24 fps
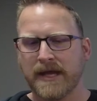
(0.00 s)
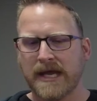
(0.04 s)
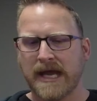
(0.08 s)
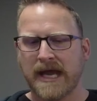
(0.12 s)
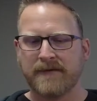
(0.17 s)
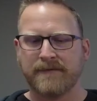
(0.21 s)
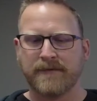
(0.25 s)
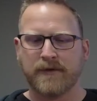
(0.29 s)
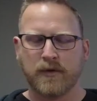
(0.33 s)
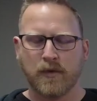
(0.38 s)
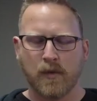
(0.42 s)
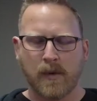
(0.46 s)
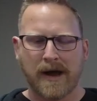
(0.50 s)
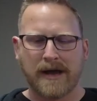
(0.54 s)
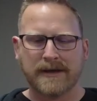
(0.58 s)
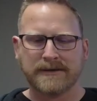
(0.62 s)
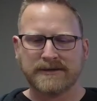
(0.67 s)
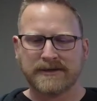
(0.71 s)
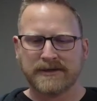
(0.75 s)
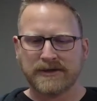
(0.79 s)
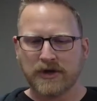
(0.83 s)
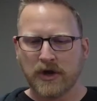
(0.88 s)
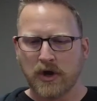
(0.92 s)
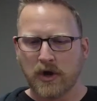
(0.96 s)
If you
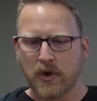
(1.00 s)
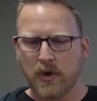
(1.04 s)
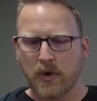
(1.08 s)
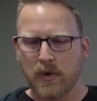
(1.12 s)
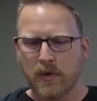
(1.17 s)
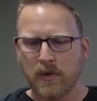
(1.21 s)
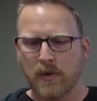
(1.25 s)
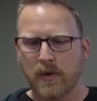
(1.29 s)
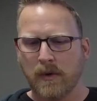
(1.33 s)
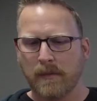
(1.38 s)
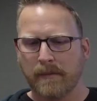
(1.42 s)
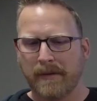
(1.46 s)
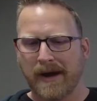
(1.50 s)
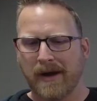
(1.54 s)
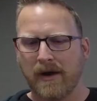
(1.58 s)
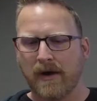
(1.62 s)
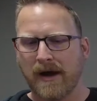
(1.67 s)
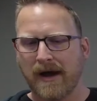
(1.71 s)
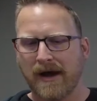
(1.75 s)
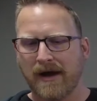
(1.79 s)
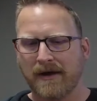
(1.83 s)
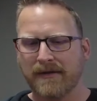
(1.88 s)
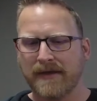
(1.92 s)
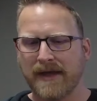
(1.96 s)
want to know
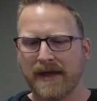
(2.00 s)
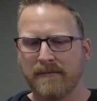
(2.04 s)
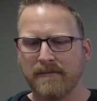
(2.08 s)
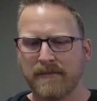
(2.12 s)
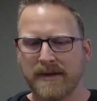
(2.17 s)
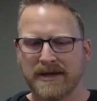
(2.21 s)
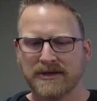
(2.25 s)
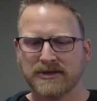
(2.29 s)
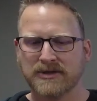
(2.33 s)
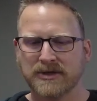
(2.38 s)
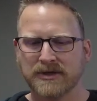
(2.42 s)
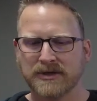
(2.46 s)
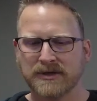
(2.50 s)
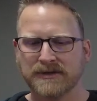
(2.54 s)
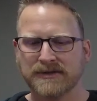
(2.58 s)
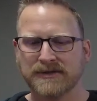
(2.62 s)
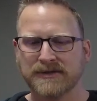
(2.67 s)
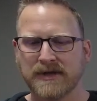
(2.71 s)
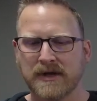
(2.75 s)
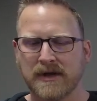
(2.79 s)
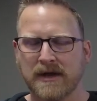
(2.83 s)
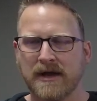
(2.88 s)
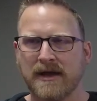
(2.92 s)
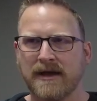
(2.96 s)
about how that
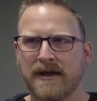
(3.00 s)
measures,